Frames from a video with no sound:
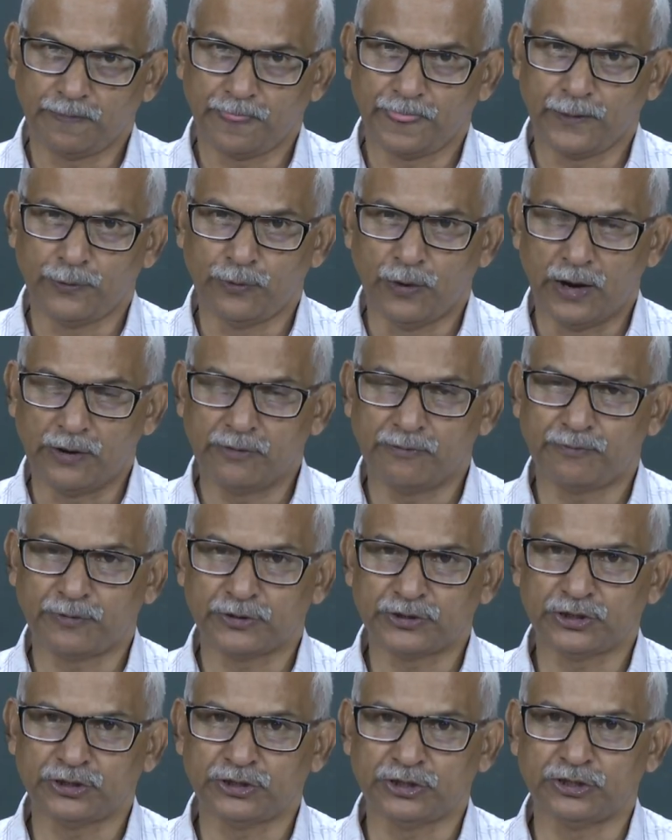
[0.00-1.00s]
when
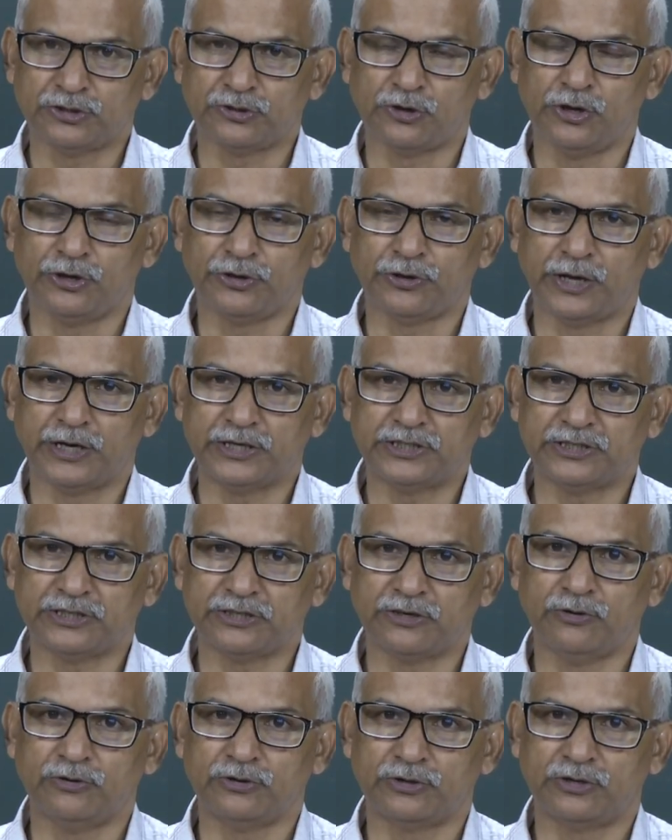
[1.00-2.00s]
processor is going to
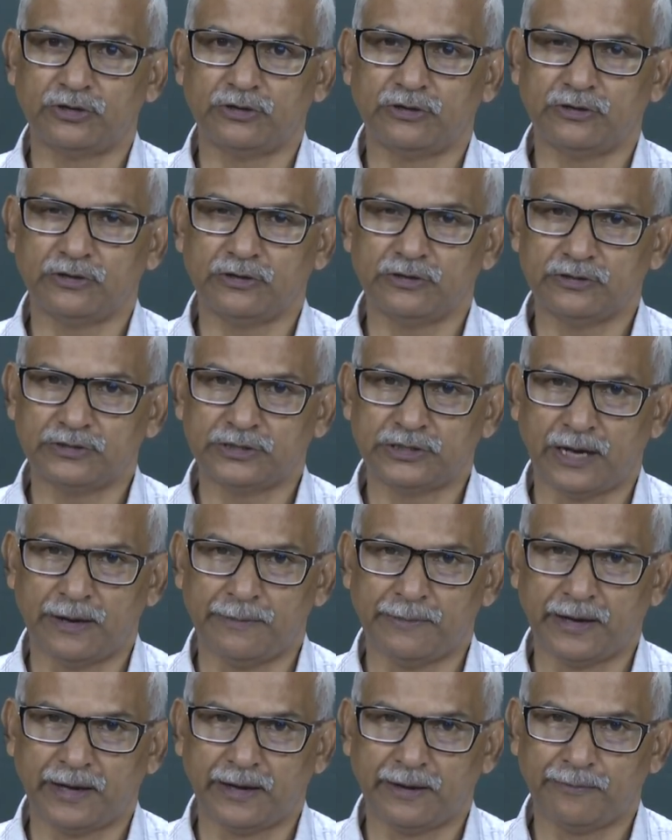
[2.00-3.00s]
execute
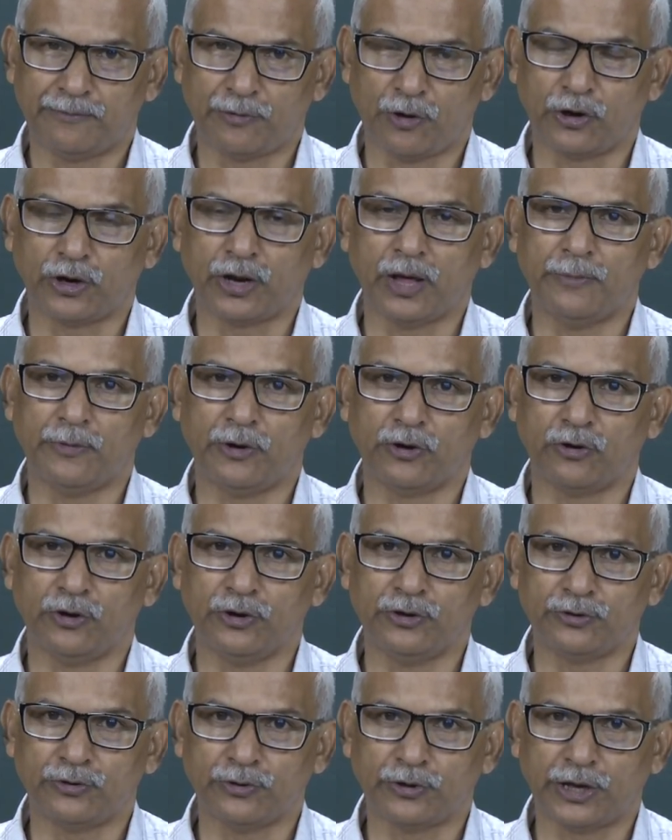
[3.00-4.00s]
some eh, program or
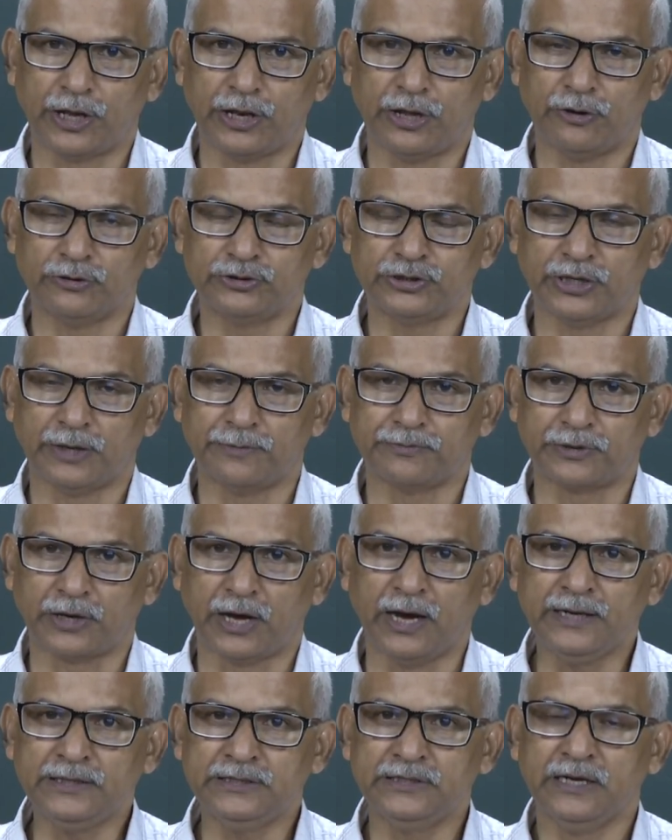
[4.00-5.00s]
going to carry out some
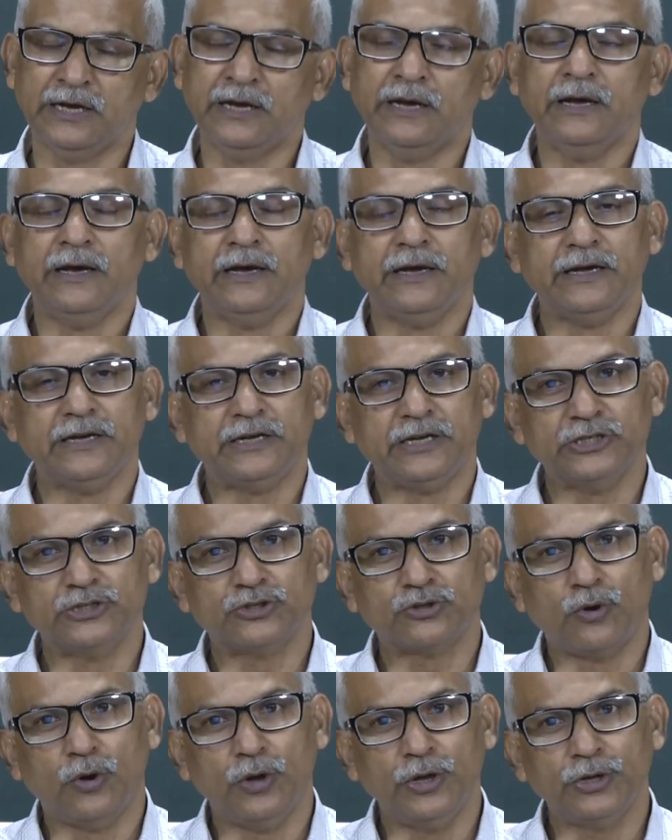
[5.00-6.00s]
tasks, it is
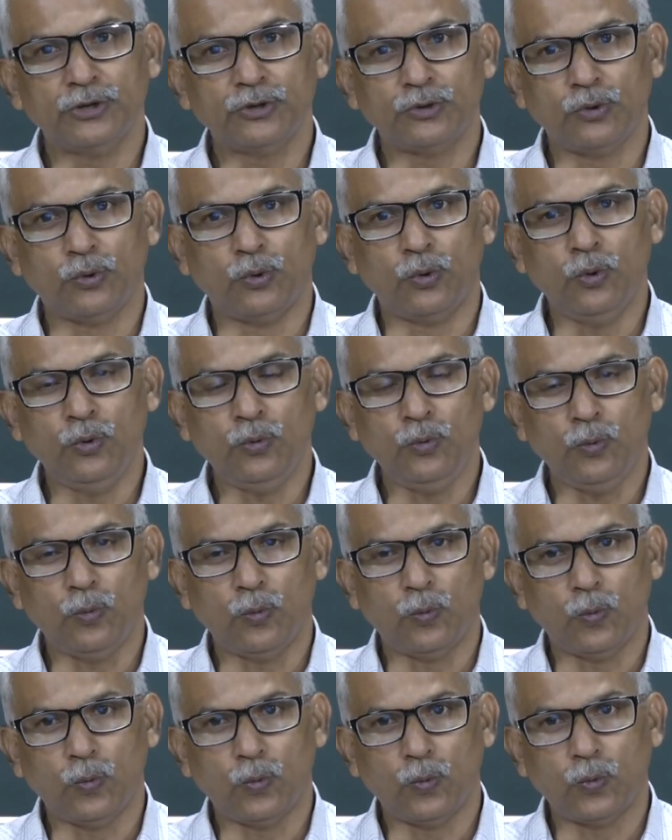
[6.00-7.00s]
going to
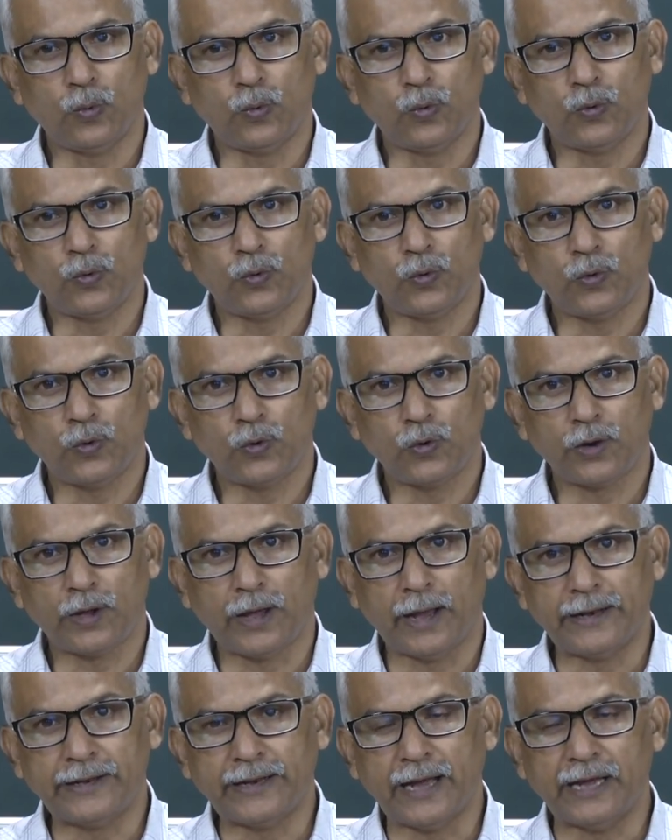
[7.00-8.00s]

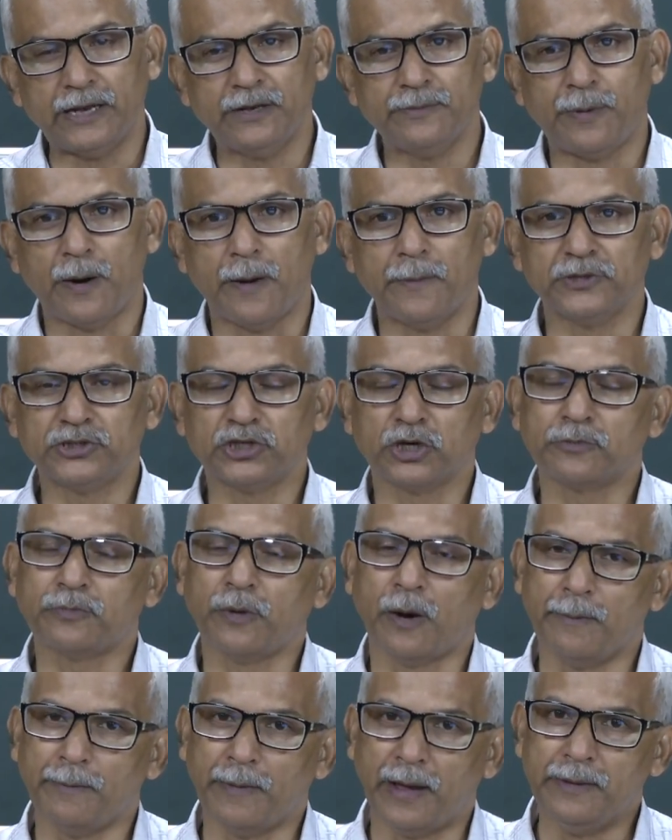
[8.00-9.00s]
get the information
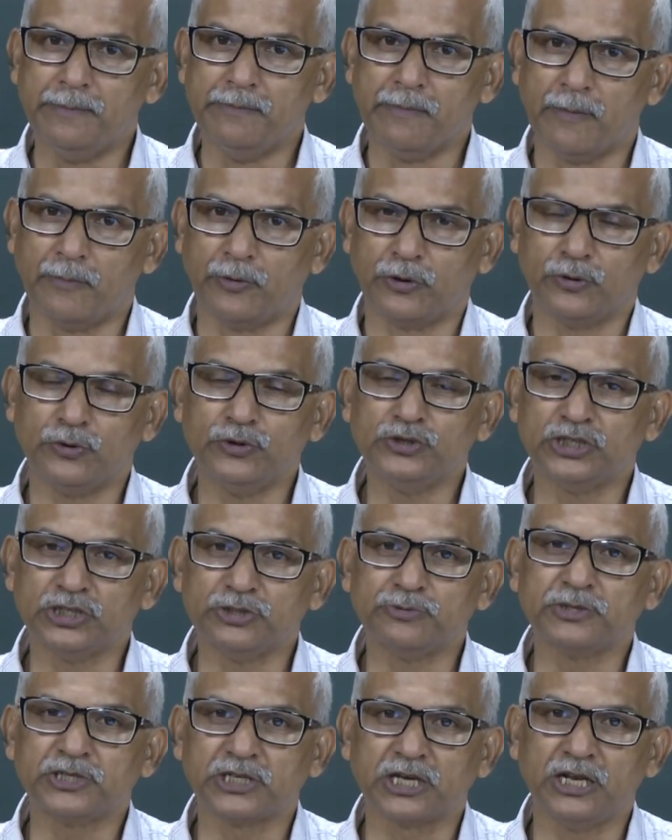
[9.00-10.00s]
from main memory which is
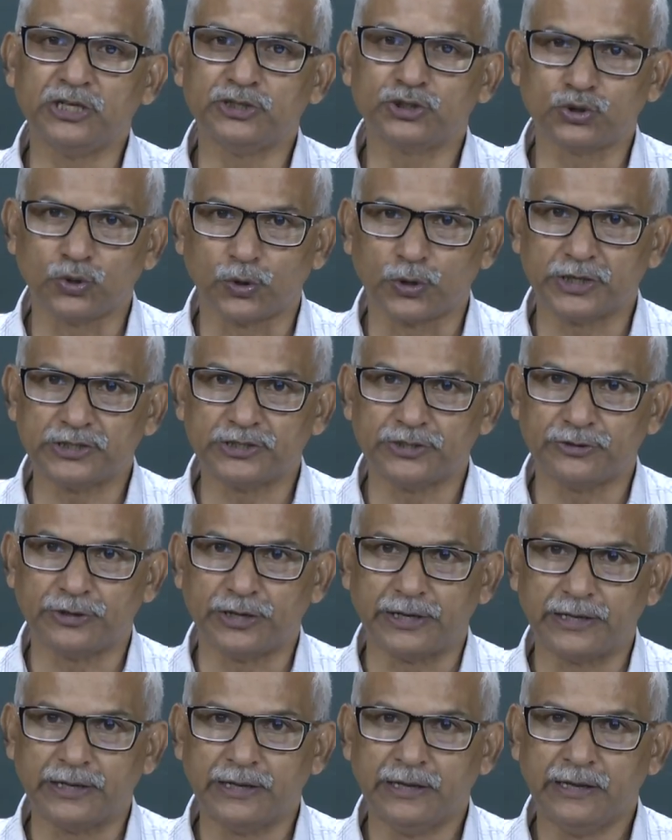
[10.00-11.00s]
basically storage unit.